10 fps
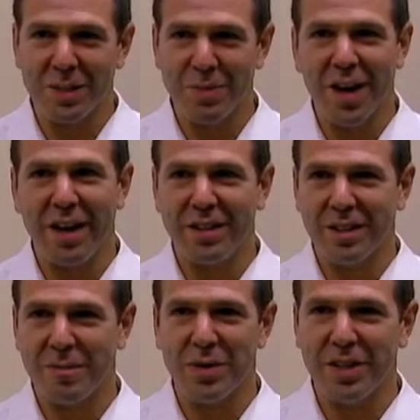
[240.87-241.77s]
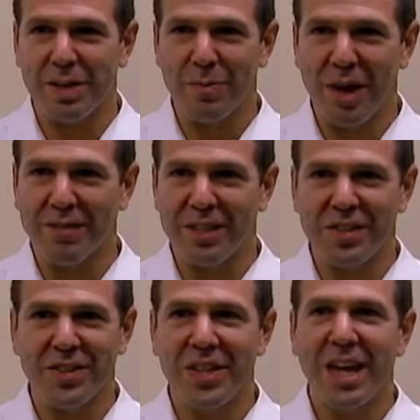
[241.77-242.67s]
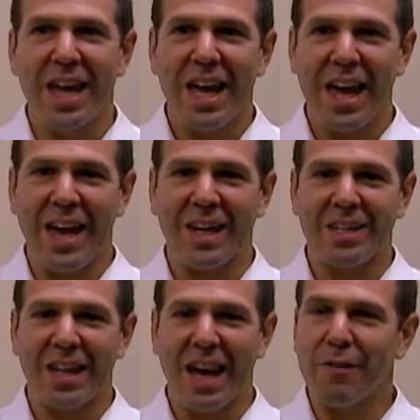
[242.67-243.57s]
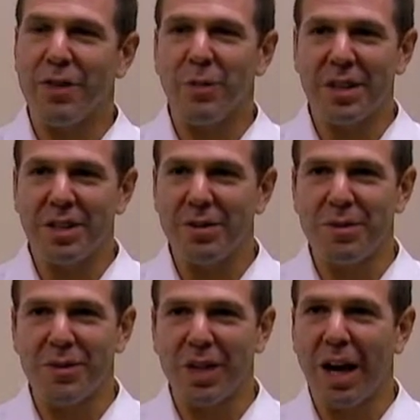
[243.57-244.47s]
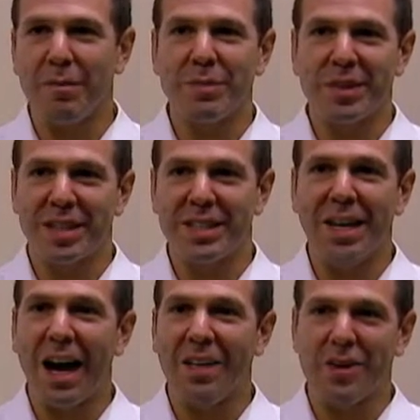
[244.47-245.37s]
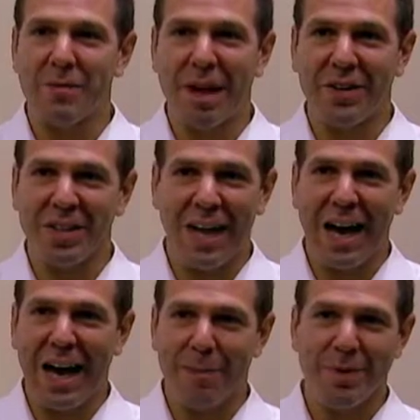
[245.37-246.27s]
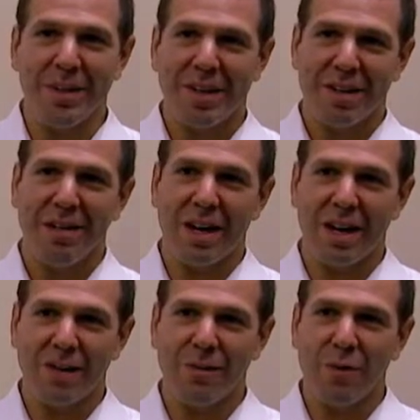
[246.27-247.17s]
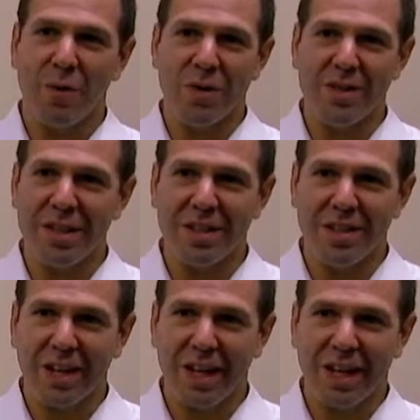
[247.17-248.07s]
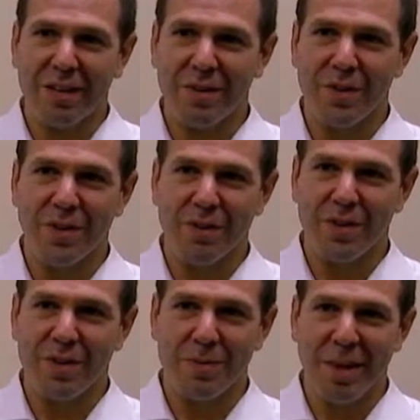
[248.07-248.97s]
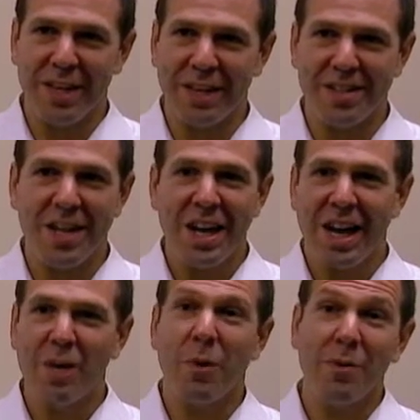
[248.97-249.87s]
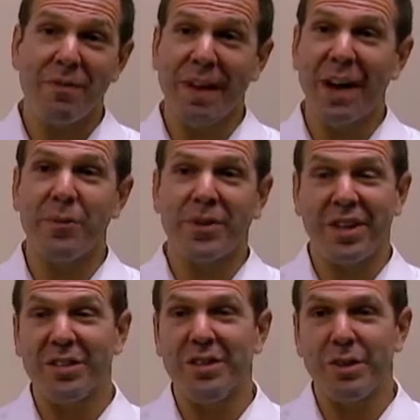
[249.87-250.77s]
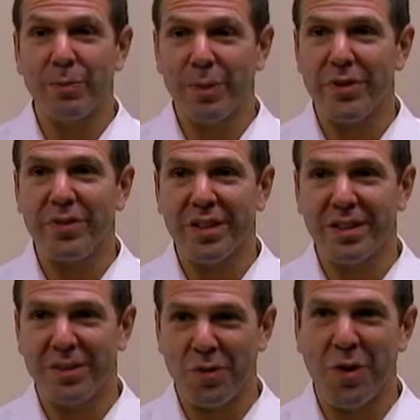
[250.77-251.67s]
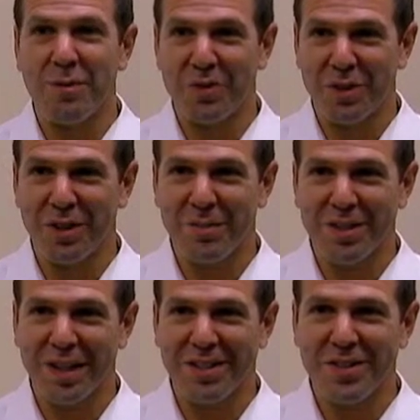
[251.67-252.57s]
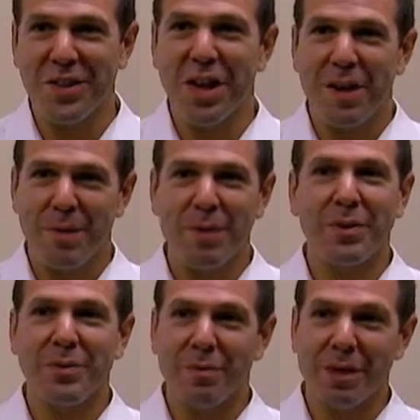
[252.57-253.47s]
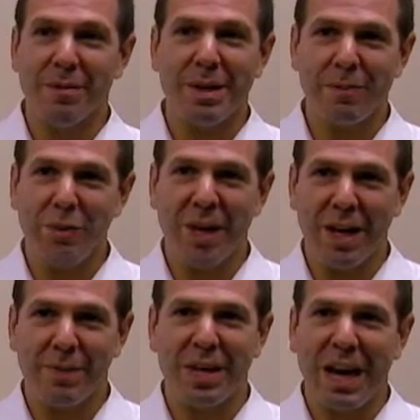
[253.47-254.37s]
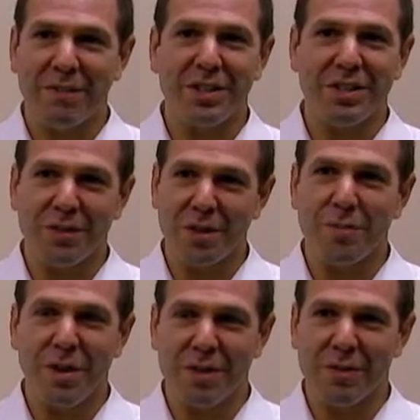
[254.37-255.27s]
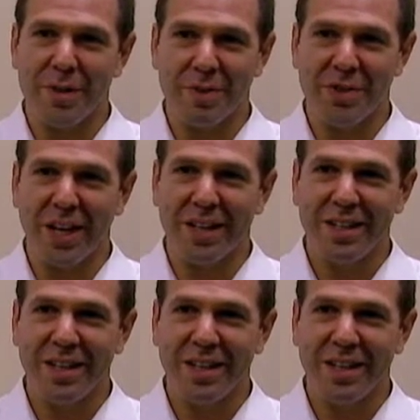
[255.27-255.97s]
beyond the community prevalence, and everyone used up to the dollar amount cap for these mandates. And what we found was, under those perfect storm circumstances, people's premiums went up an average of 2.3%.